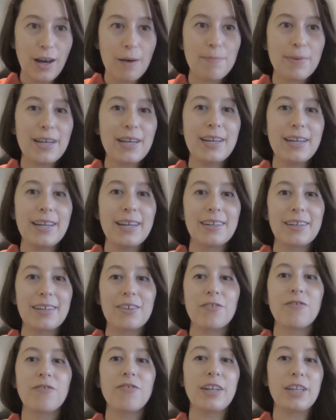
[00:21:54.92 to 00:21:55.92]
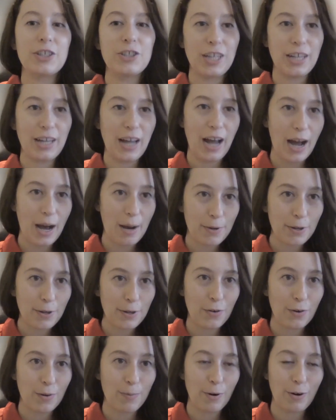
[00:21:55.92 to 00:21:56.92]
be finishing up
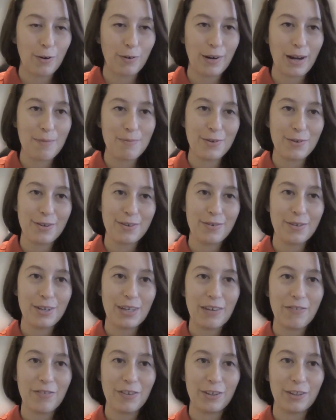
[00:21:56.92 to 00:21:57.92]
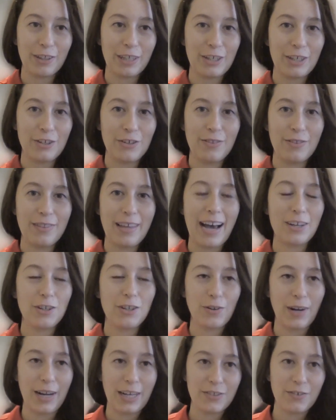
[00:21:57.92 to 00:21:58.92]
your program if you're looking to do that
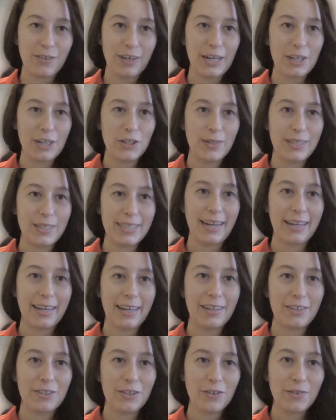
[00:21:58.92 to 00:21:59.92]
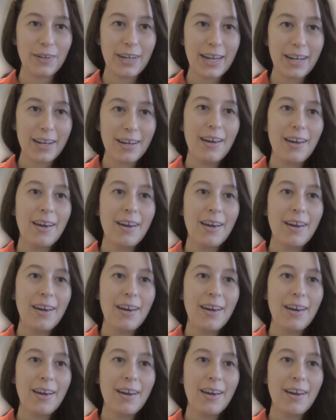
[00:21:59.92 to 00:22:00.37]
transfer into a Seneca degree.